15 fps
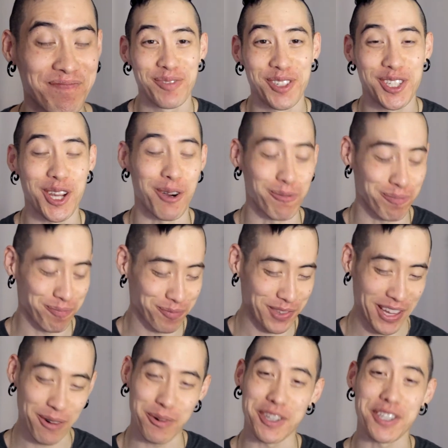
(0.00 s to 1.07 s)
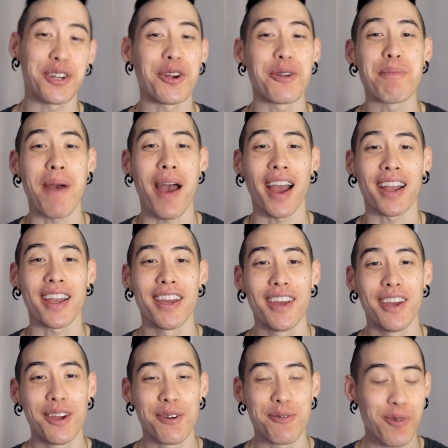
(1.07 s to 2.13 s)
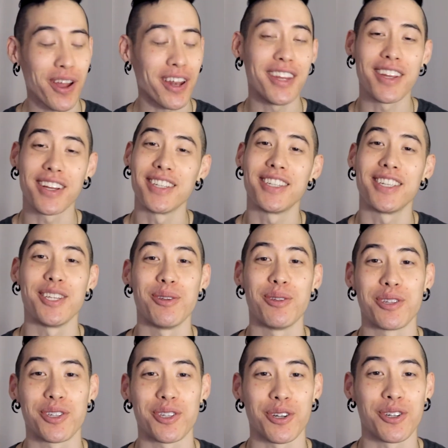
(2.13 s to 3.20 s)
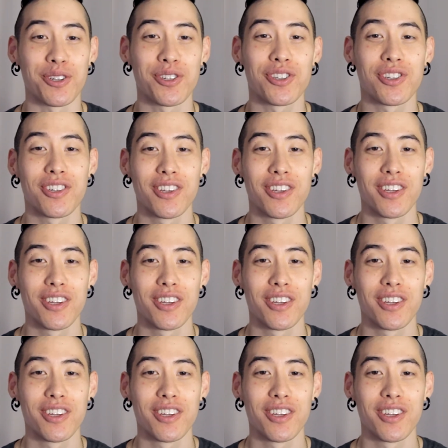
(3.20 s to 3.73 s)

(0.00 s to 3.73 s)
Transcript: So we turned back, ready to continue the search,